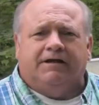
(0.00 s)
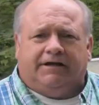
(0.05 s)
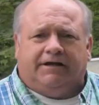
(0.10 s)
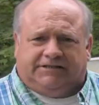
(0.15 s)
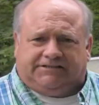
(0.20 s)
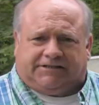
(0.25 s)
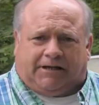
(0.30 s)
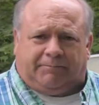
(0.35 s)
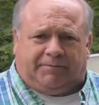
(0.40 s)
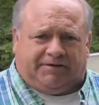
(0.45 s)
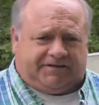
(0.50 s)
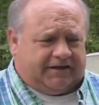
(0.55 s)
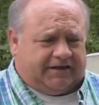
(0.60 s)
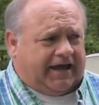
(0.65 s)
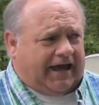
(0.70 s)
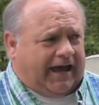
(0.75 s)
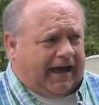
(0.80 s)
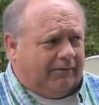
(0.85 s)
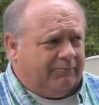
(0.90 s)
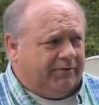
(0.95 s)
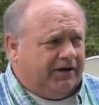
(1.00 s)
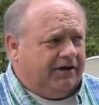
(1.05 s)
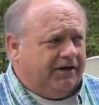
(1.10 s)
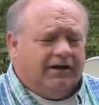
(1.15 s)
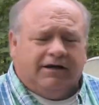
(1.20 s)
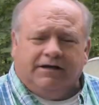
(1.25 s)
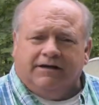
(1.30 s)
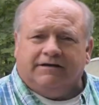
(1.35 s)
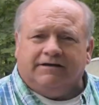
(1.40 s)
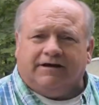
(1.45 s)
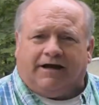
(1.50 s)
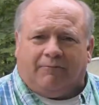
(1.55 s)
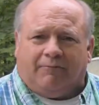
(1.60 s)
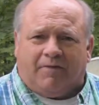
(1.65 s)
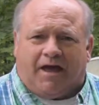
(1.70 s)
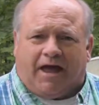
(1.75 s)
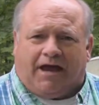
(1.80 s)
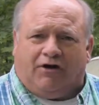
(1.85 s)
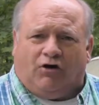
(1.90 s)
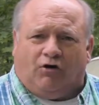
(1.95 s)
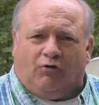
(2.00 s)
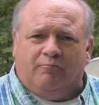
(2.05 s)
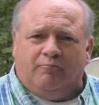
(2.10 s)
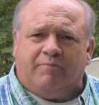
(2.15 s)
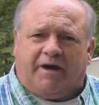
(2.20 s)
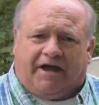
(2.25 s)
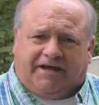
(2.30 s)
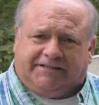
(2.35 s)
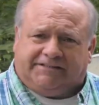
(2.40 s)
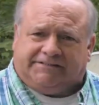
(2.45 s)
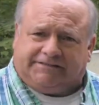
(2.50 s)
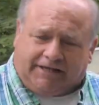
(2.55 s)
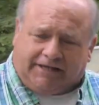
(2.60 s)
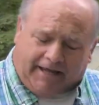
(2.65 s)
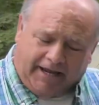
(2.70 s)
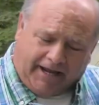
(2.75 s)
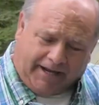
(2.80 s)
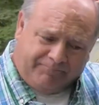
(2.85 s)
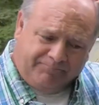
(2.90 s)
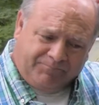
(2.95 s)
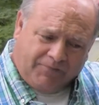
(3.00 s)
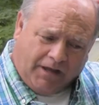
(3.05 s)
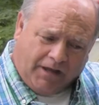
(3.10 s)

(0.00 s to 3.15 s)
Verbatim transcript: is up at the cabin. I'm at home base today.